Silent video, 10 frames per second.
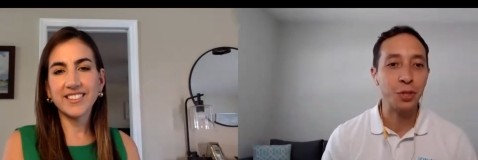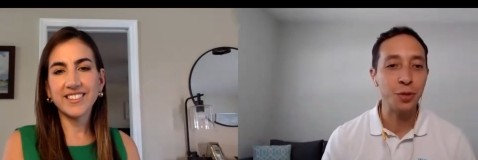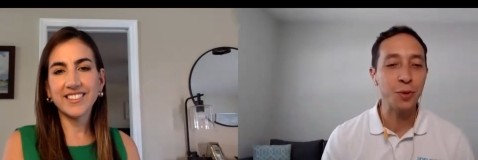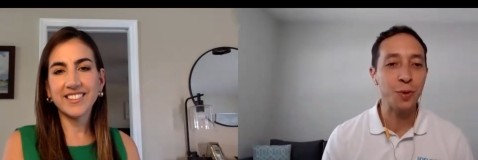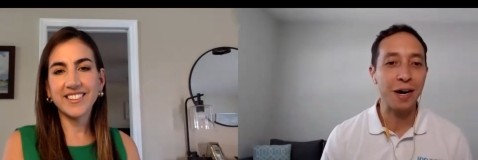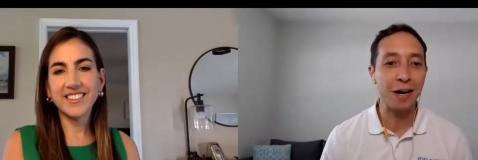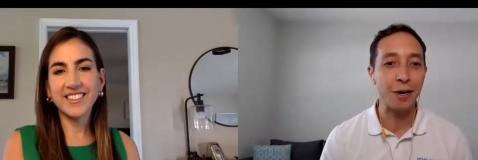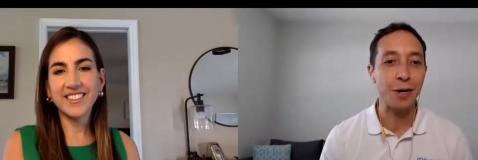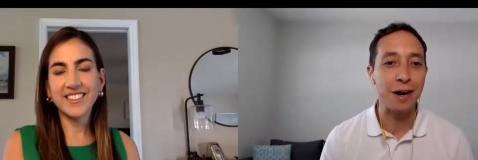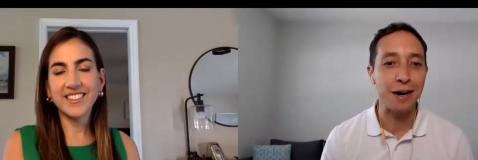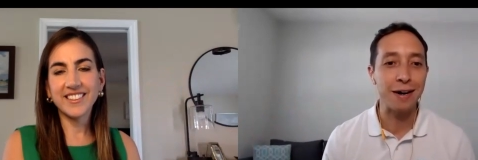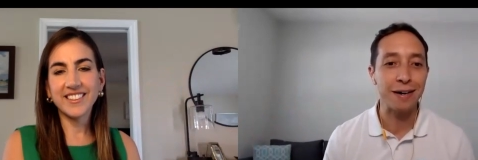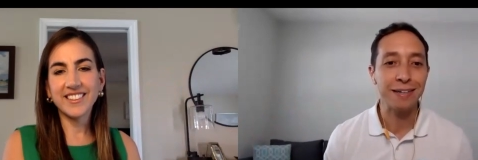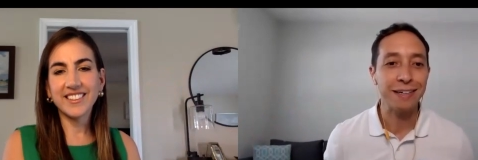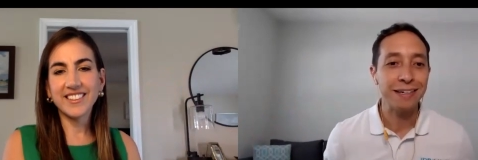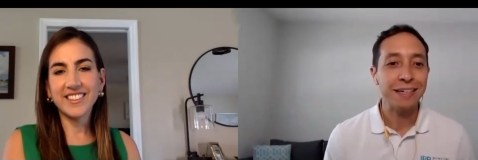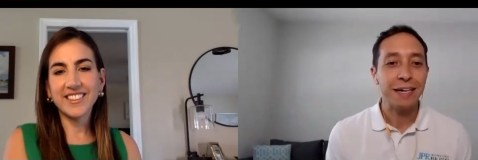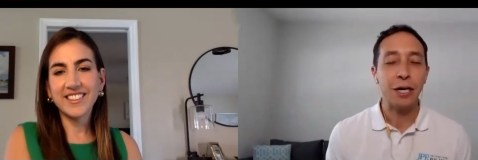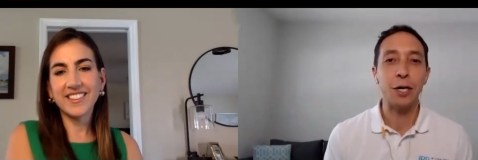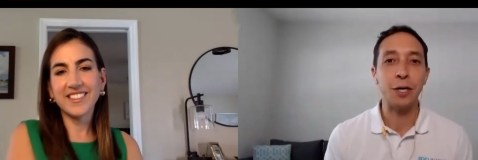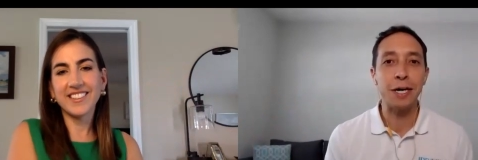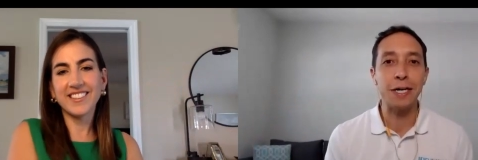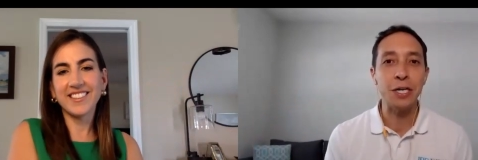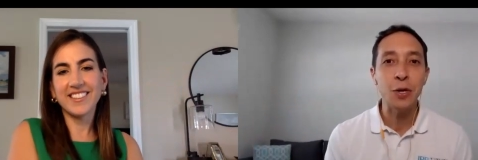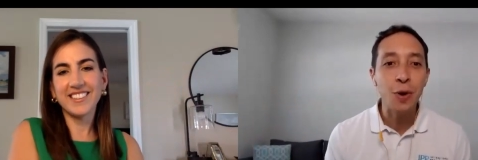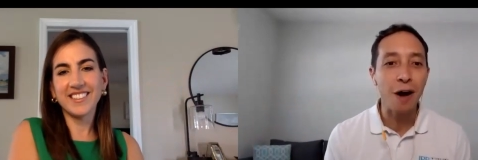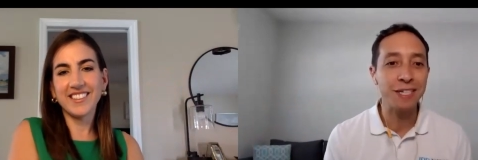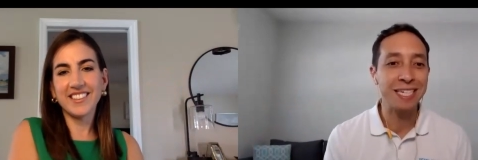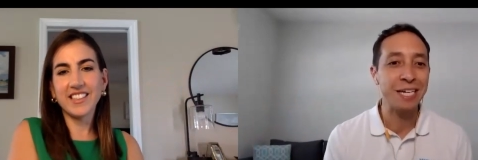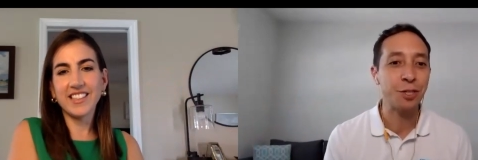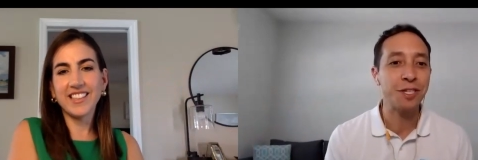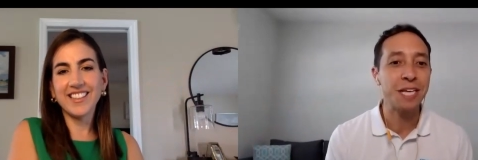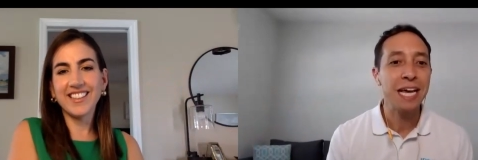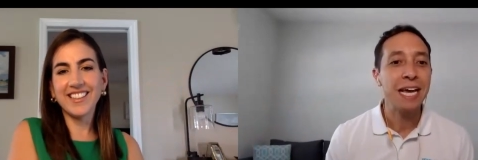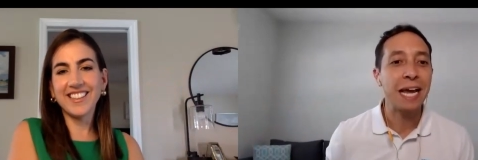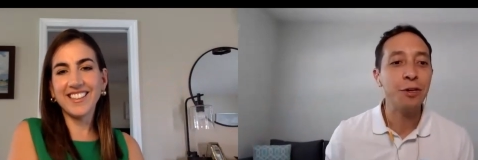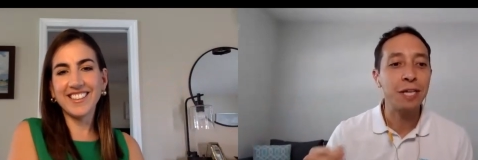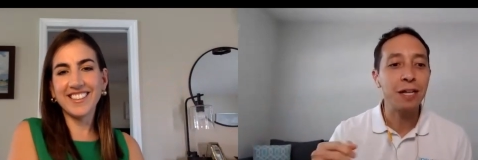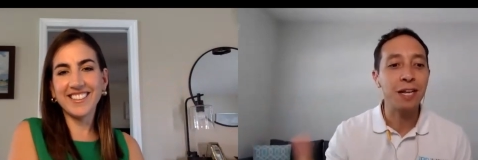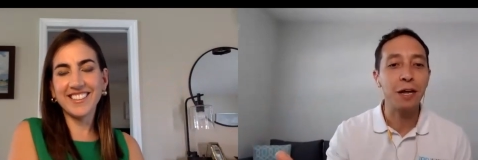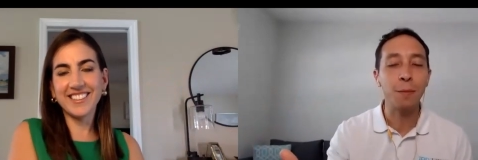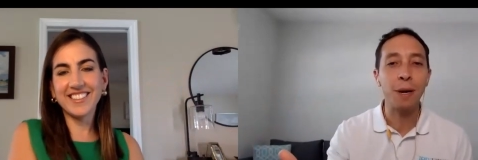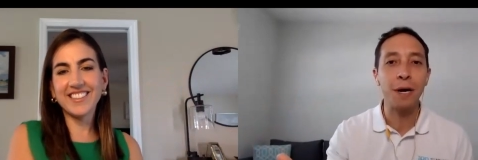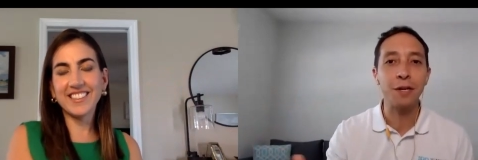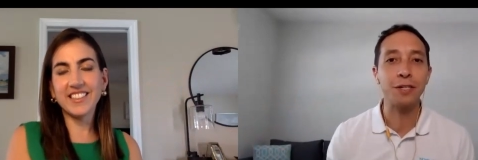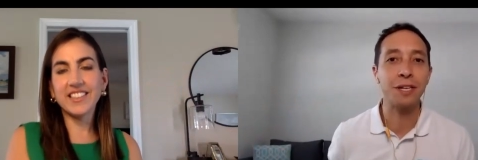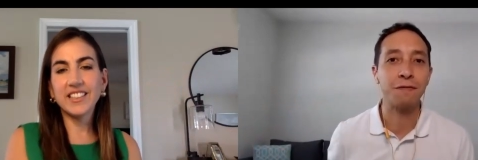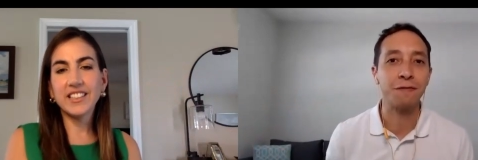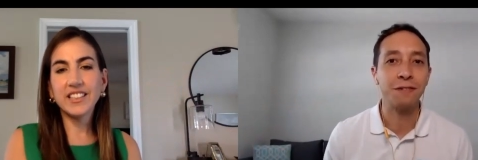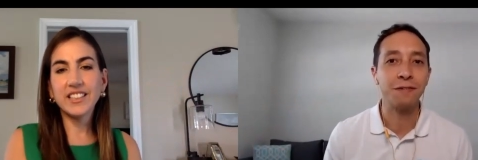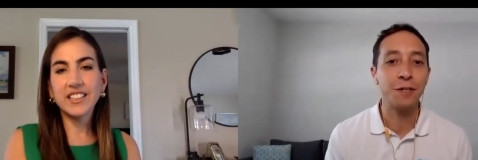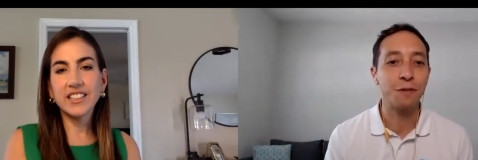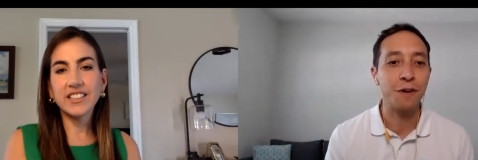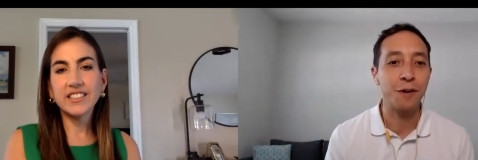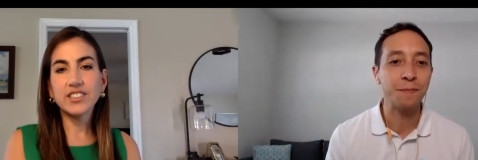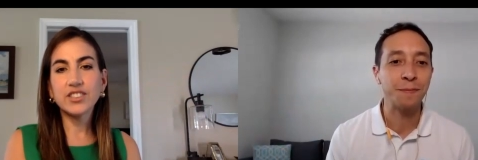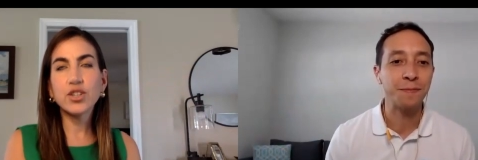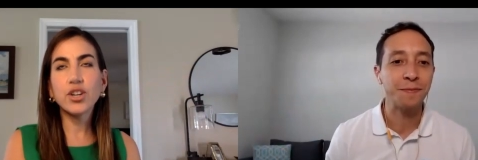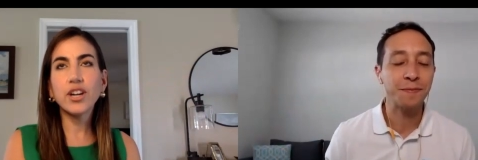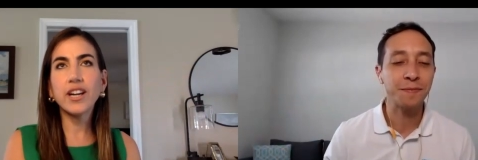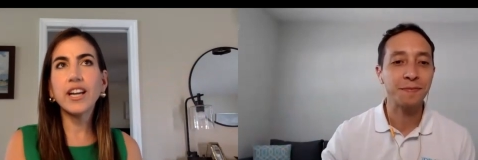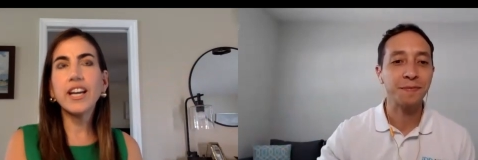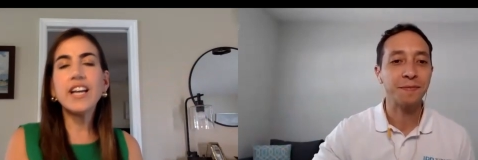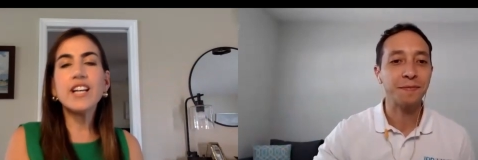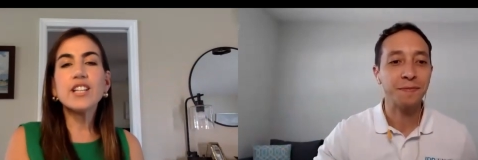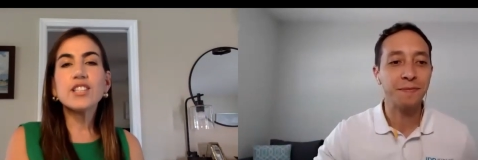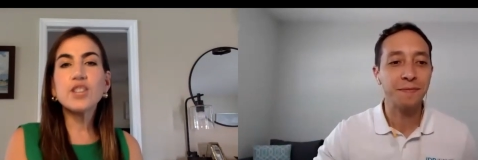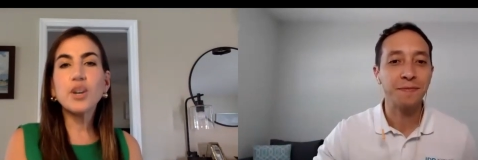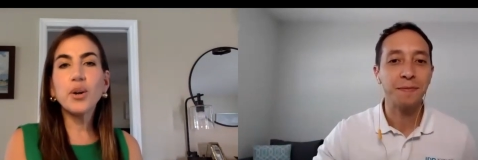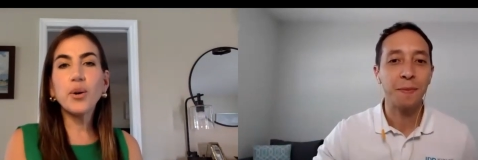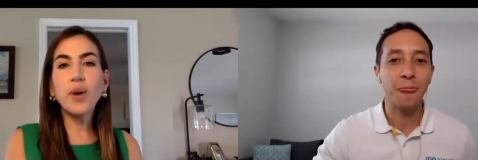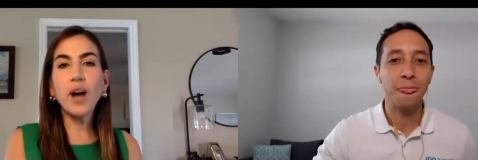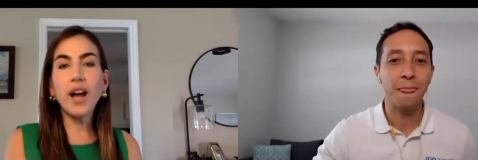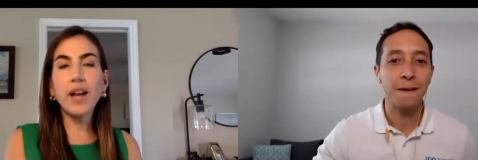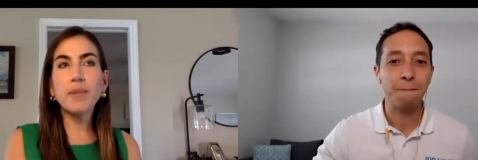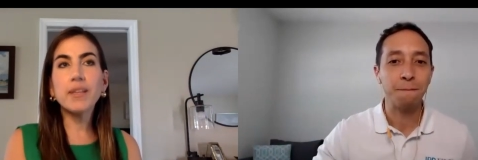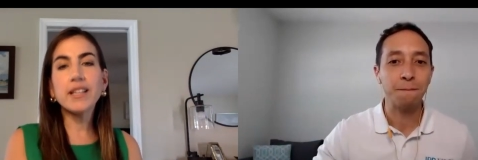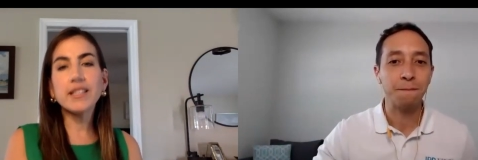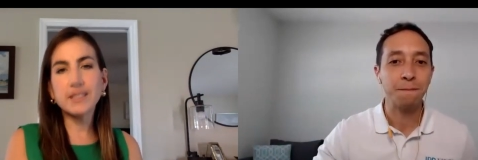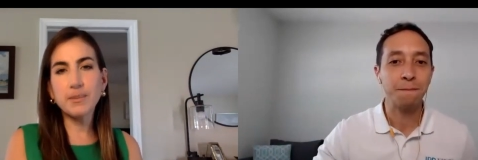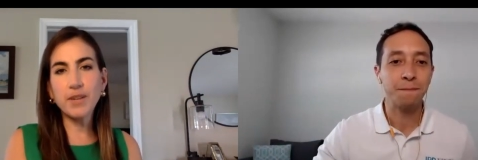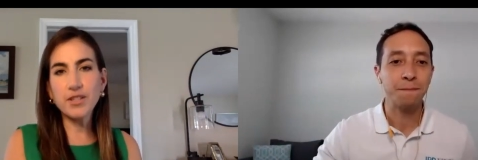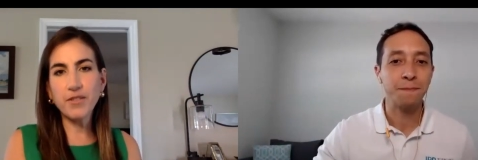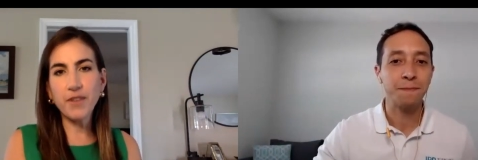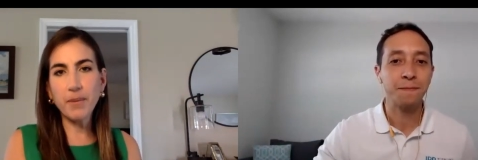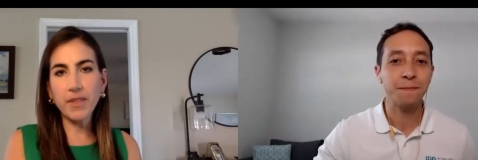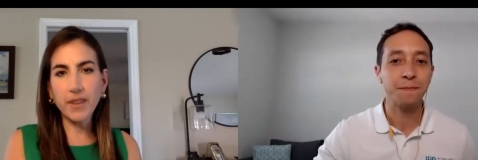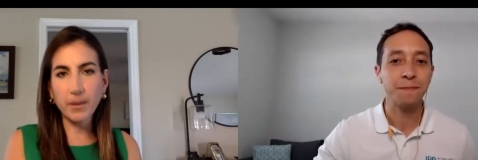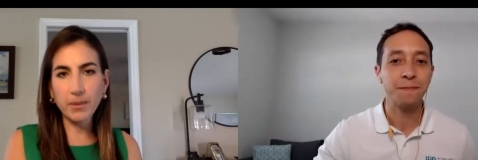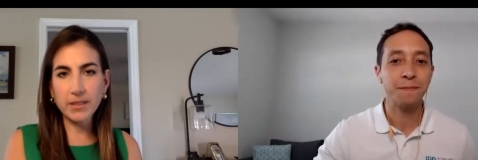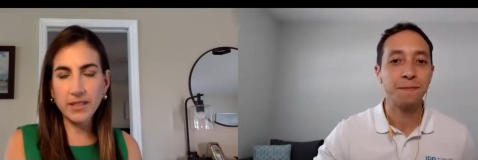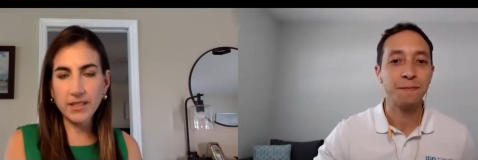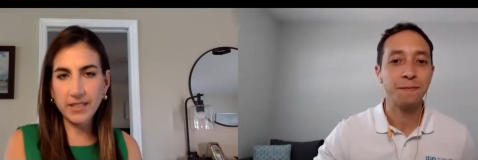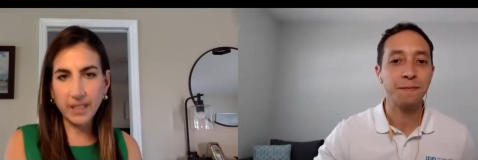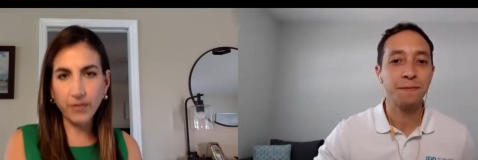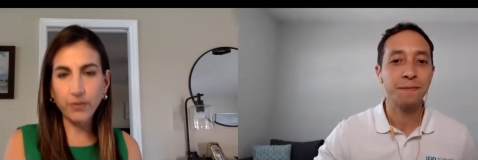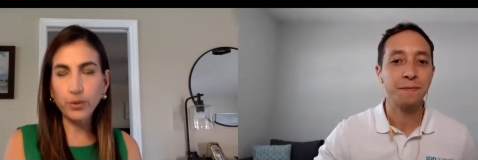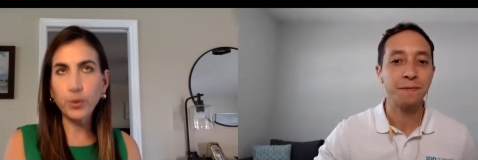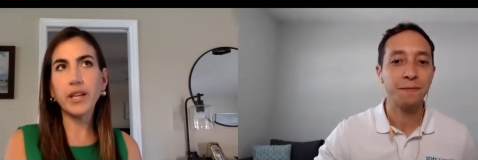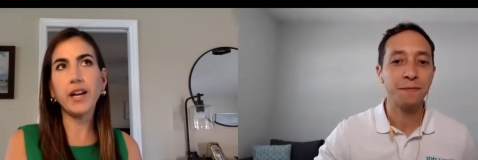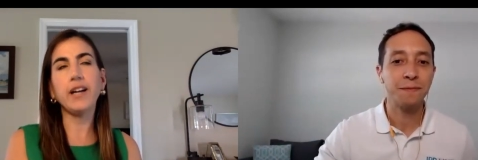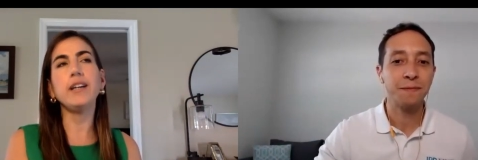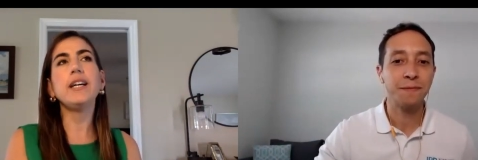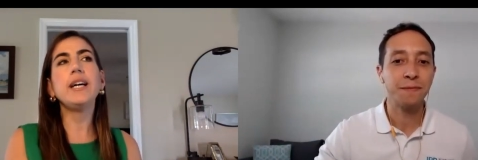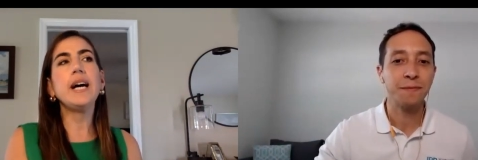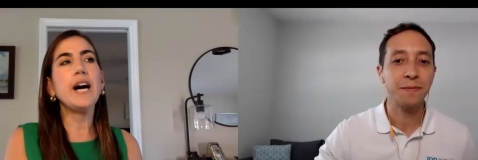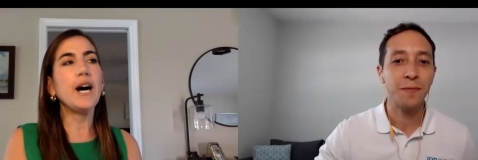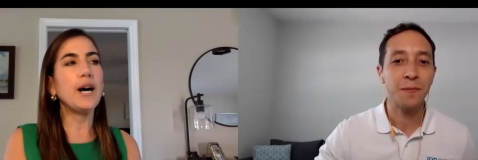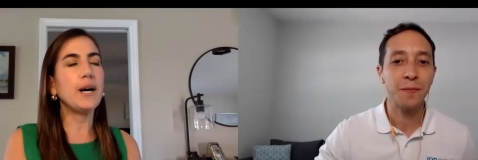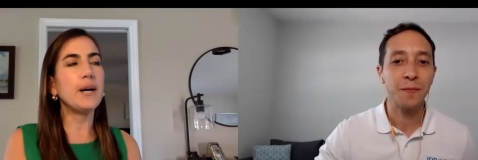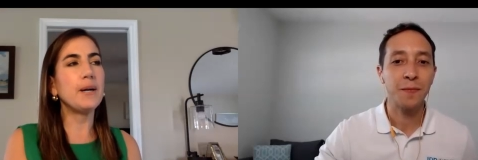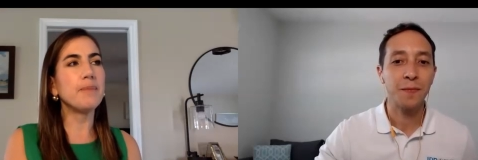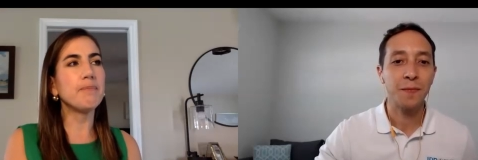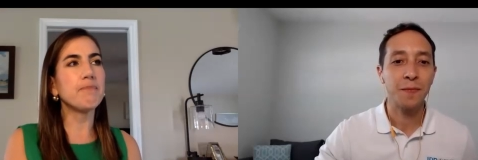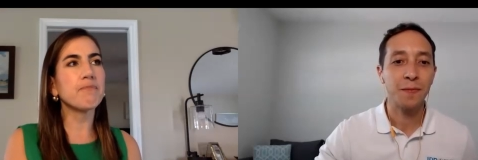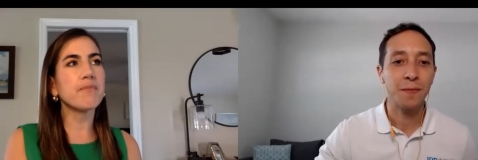Speaker 1: to our uh, our uh, new conversations. Can you tell us a little bit about yourself, first of all?
Speaker 2: Sure. So I am a licensed marriage and family therapist in the state of Florida. Um,